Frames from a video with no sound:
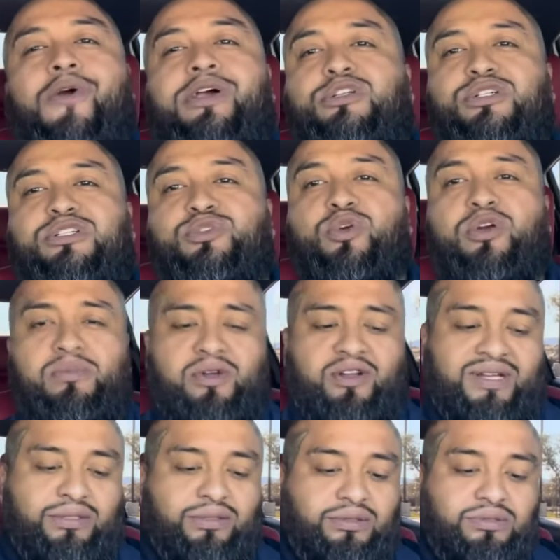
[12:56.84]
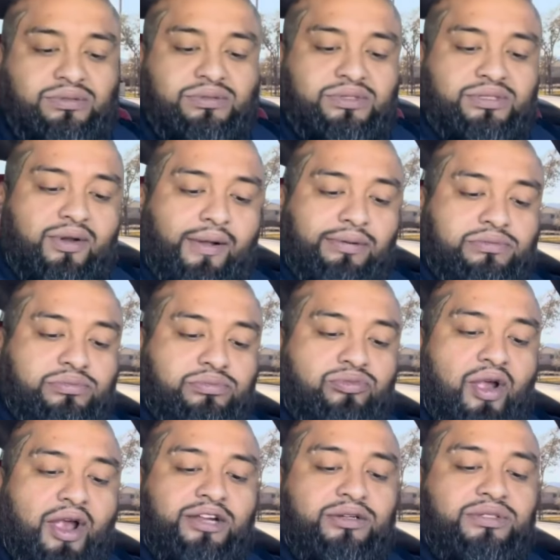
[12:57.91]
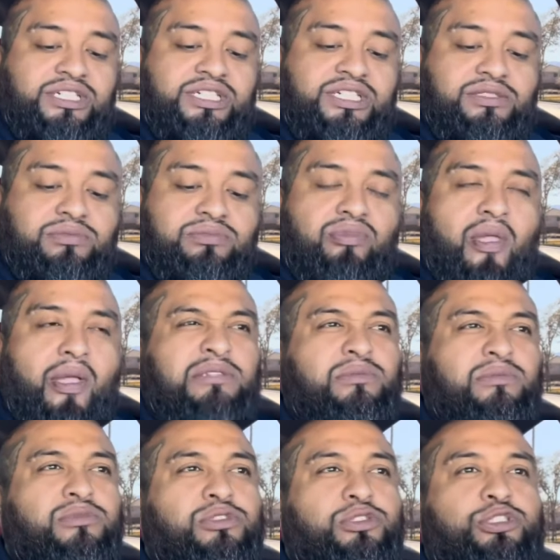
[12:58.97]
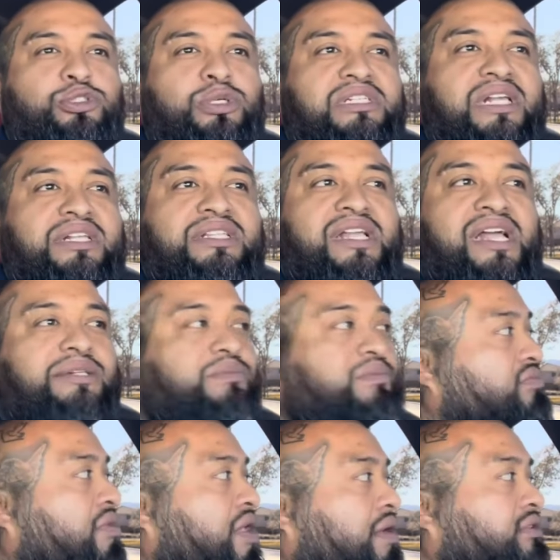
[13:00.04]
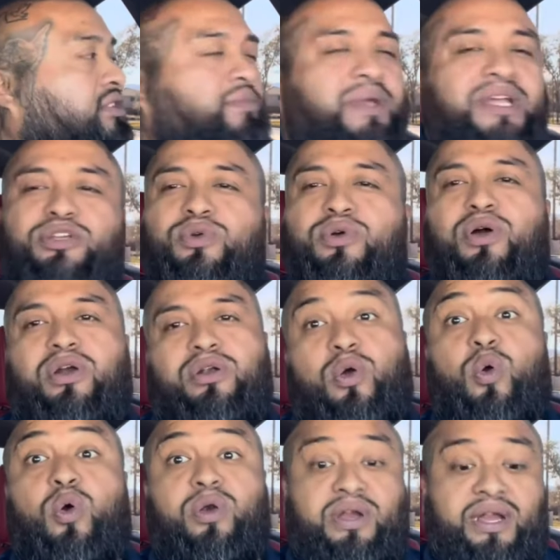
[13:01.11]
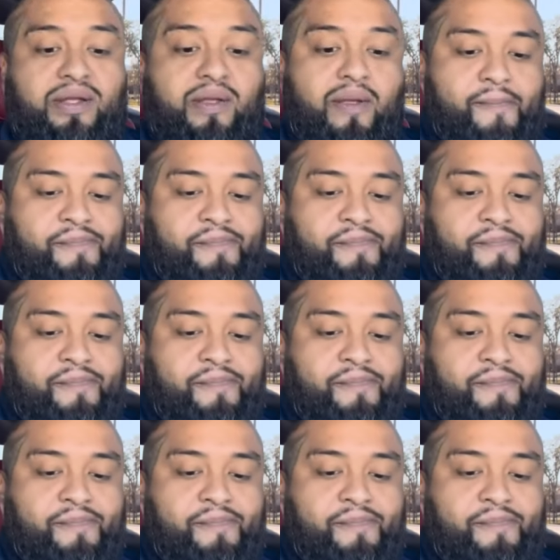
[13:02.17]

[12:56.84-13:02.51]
I just normal, vato, you know, I don't need to dress like that to make you hardcore, eh?